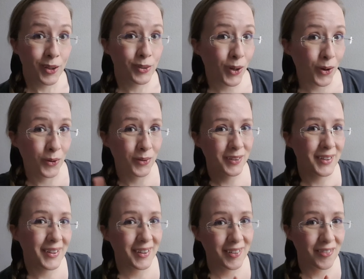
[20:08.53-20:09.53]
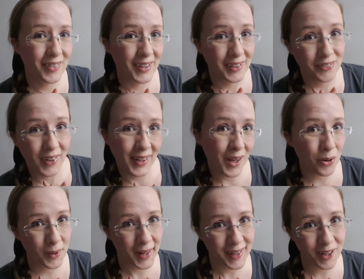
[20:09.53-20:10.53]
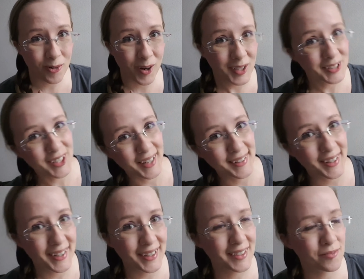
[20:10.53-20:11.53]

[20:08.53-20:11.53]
So let's find out what I did wrong in China.